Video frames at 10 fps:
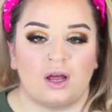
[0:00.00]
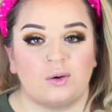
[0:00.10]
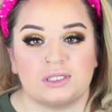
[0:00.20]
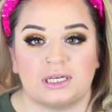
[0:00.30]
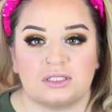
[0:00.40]
I
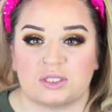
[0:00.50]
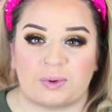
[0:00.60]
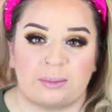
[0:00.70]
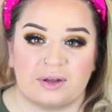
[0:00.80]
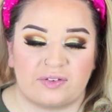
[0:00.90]
always like to
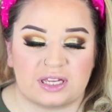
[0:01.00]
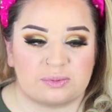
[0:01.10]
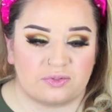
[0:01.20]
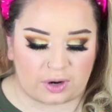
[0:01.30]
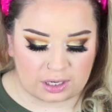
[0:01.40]
spray my face
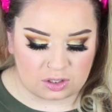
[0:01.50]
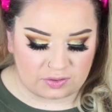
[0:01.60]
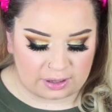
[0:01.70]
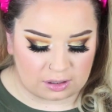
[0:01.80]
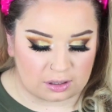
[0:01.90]
before I
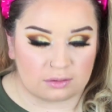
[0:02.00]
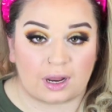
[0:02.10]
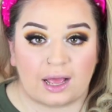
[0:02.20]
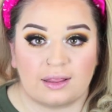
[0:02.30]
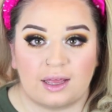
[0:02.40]

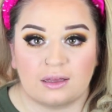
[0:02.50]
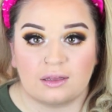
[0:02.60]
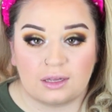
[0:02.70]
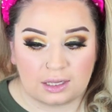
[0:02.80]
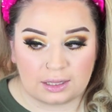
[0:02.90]
highlight,
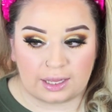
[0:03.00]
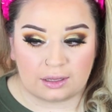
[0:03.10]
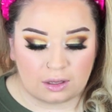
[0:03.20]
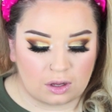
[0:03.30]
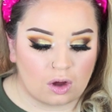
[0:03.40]

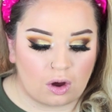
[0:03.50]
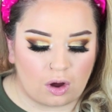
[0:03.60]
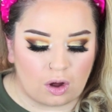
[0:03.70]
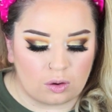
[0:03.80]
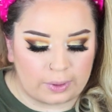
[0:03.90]
like
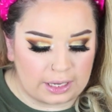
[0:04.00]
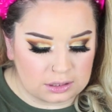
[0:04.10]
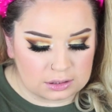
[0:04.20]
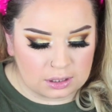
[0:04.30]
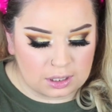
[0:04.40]

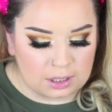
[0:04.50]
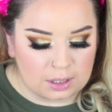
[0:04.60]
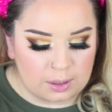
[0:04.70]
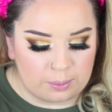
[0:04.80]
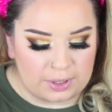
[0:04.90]
always,
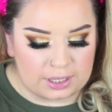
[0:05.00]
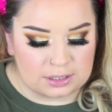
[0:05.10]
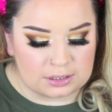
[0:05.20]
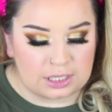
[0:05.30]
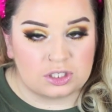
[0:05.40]

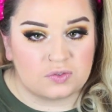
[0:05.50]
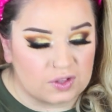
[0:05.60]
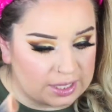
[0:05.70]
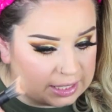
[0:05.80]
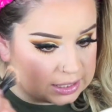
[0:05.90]
because I just feel
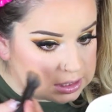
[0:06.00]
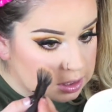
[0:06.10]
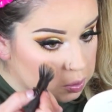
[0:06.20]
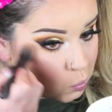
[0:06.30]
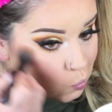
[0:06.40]
like it
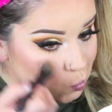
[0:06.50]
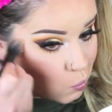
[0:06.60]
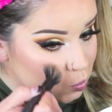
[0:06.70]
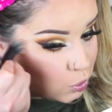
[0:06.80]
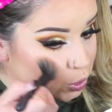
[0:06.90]

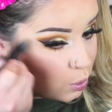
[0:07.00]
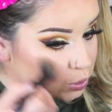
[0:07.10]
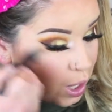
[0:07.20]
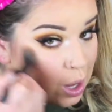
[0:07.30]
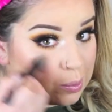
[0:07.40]

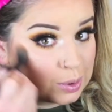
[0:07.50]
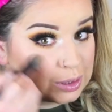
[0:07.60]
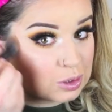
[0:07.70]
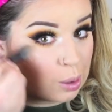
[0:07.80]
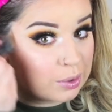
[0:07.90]
shows up
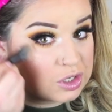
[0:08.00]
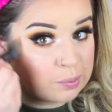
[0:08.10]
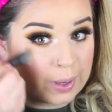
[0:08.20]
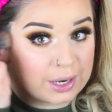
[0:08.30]
so much